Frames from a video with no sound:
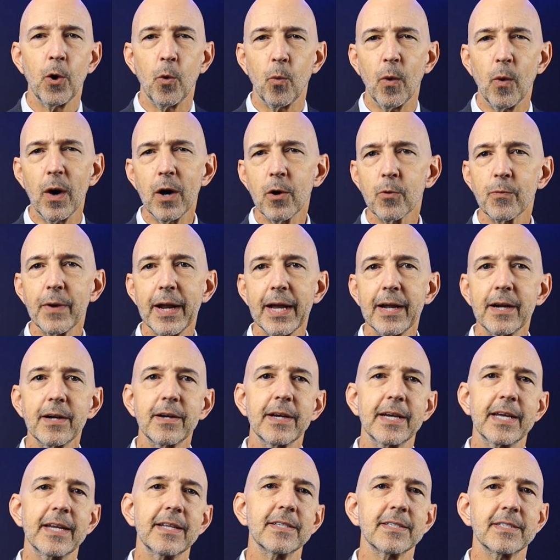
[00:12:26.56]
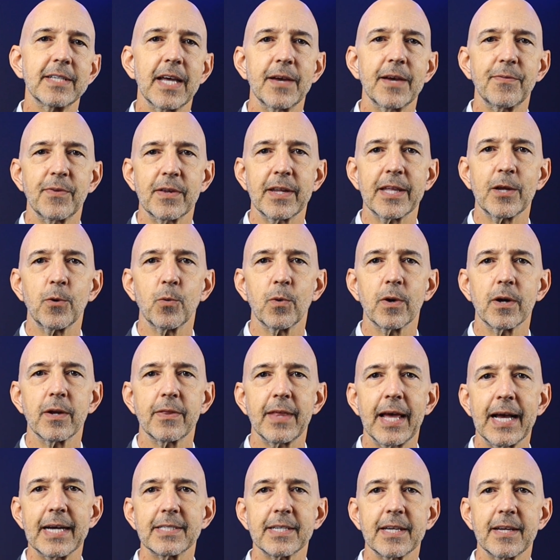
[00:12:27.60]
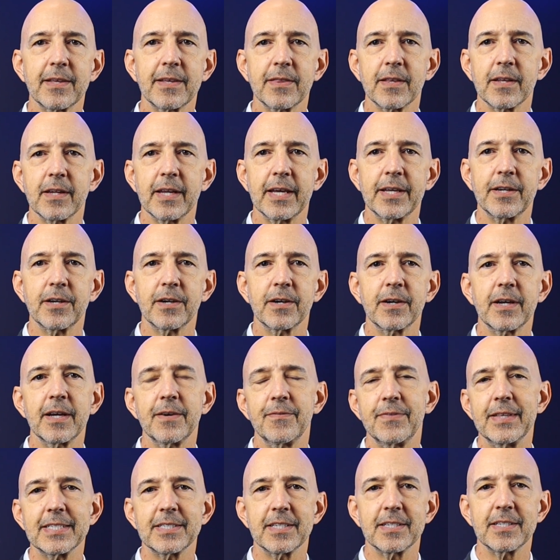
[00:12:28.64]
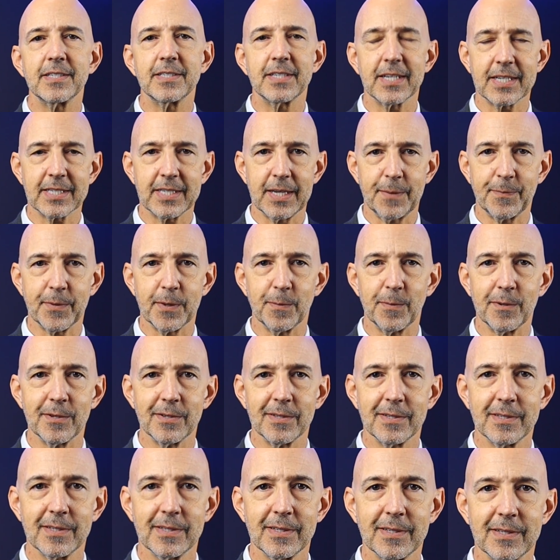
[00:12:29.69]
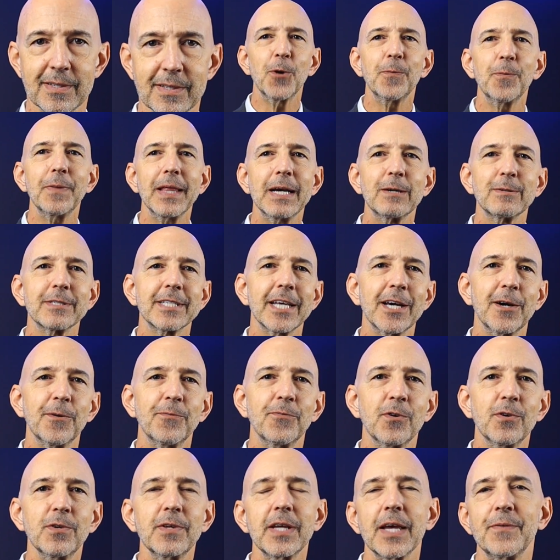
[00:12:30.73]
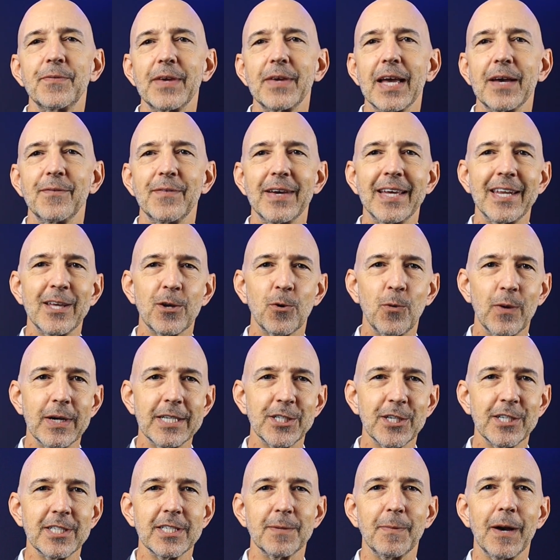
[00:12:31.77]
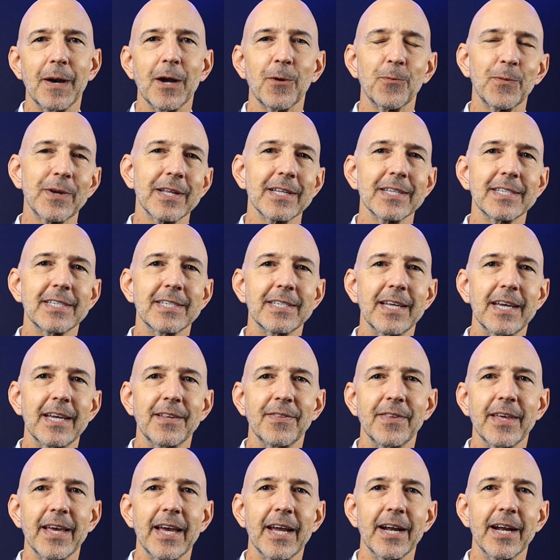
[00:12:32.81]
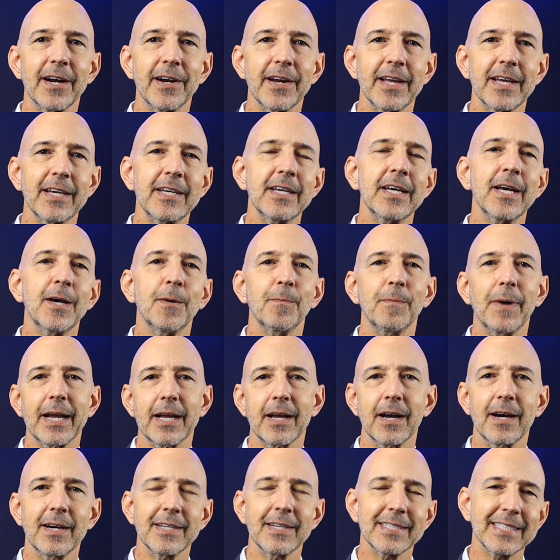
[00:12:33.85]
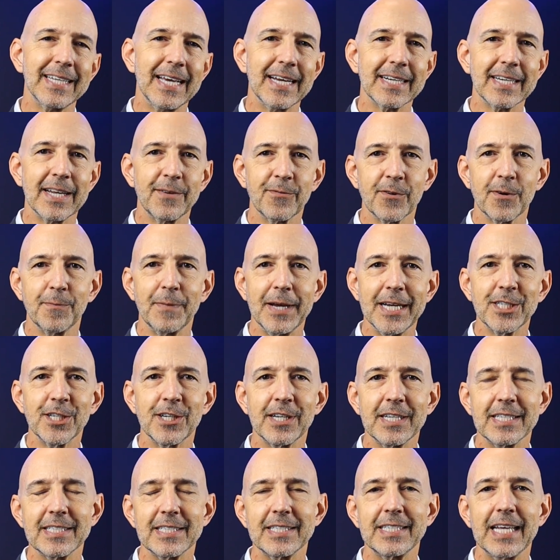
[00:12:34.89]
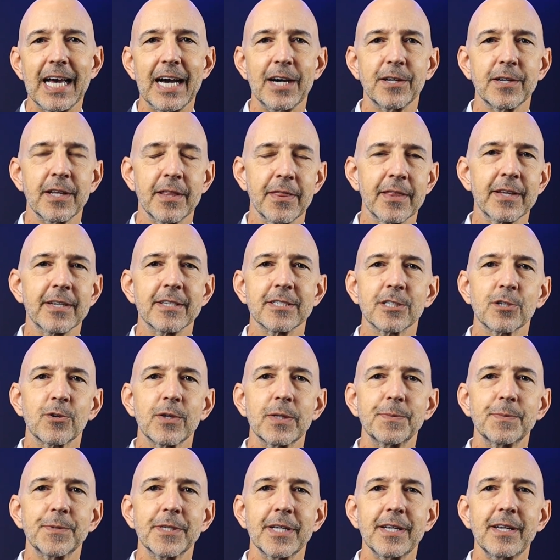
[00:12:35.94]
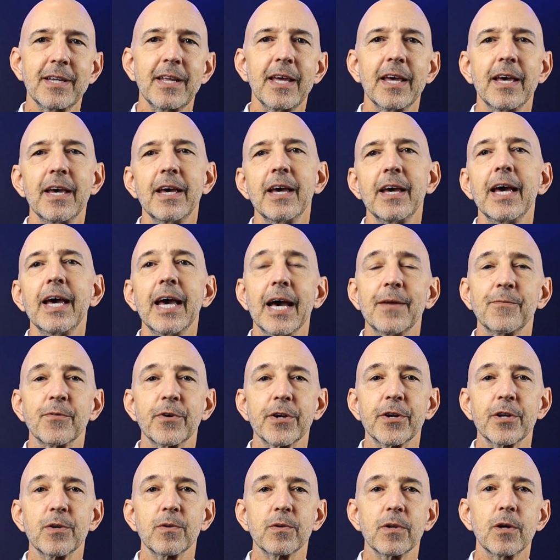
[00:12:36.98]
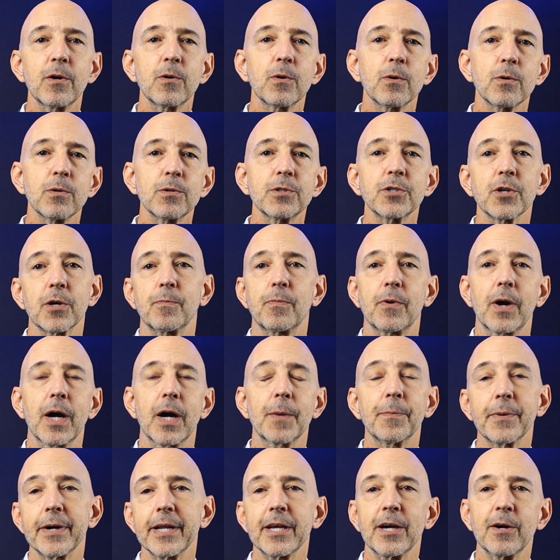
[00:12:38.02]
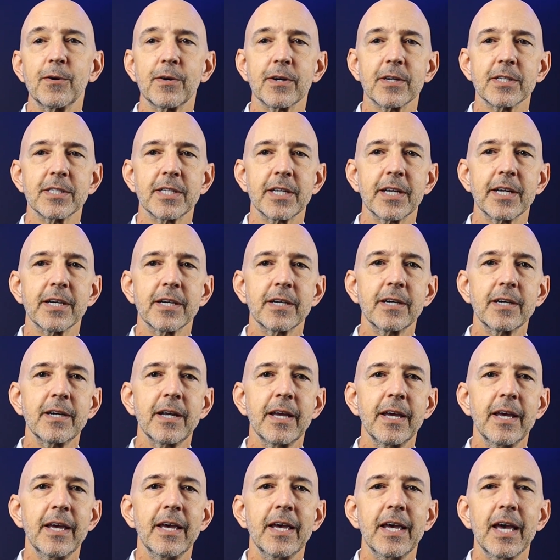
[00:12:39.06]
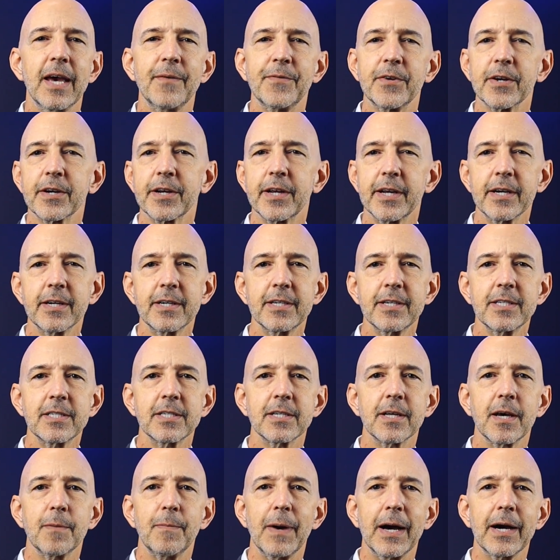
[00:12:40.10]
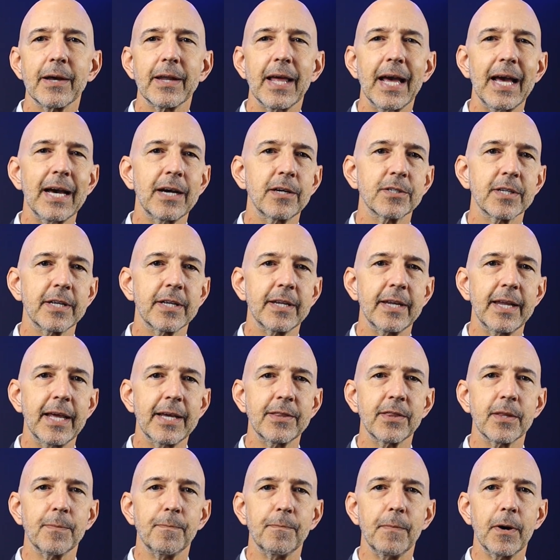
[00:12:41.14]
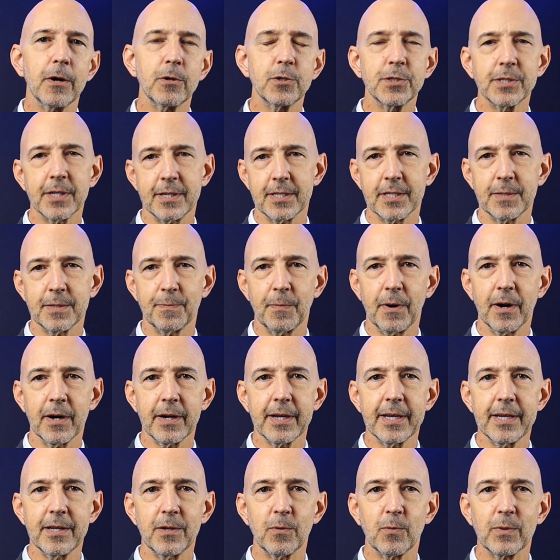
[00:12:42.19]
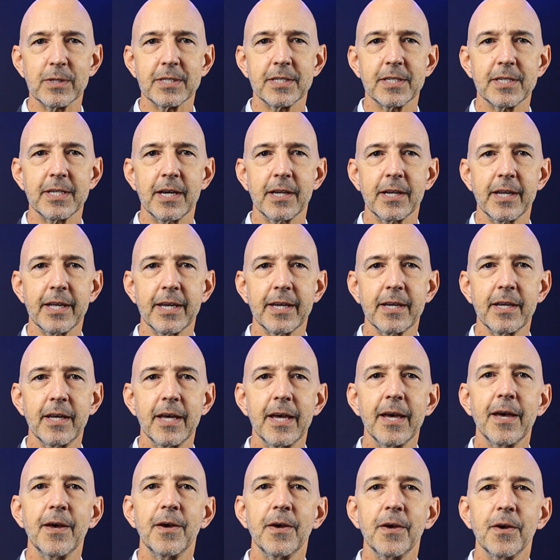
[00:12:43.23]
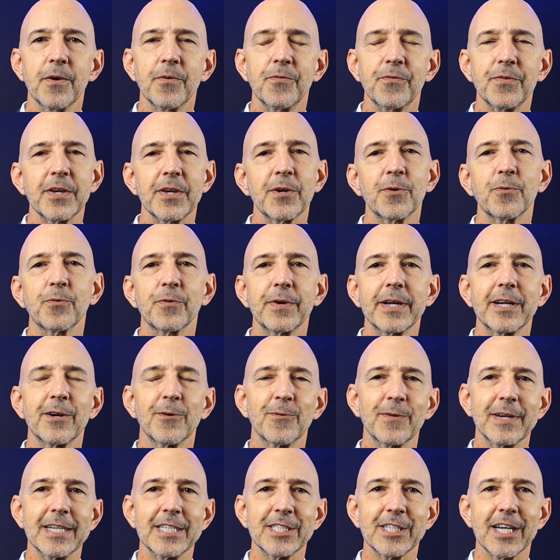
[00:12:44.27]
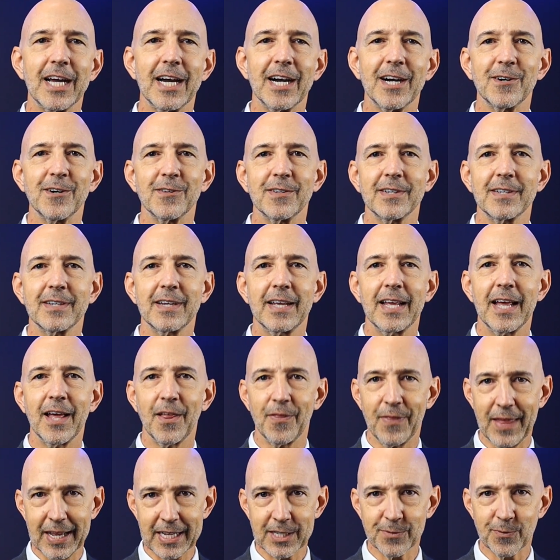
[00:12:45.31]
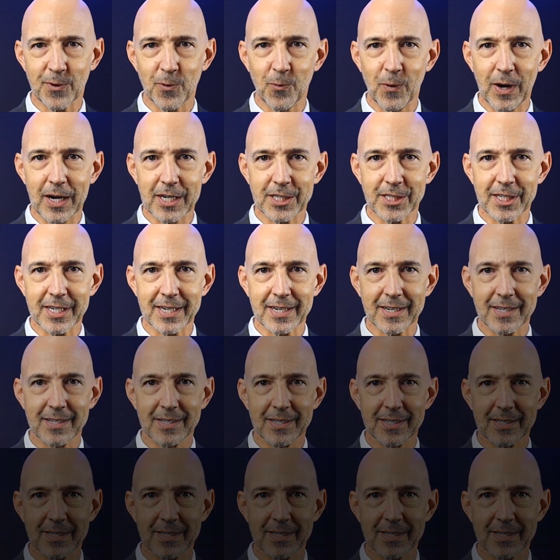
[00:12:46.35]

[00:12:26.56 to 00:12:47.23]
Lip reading: While rare, it is definitely worth asking the lender if this is acceptable. I hope that was helpful. If you have any questions about real estate in the area, my contact information is down in the description. And for you locals or property owners here, if you're curious about how to net the most in this market when selling, feel free to reach out. Thanks for watching.